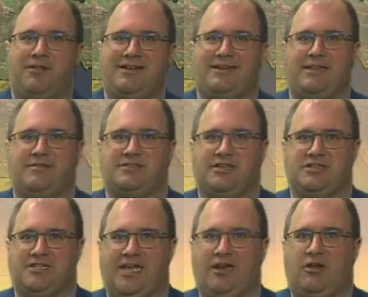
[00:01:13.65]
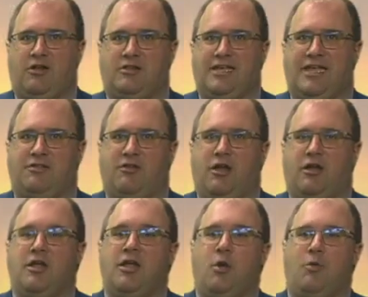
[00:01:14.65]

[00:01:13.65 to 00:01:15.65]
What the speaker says: Plenty of sunshine all day long.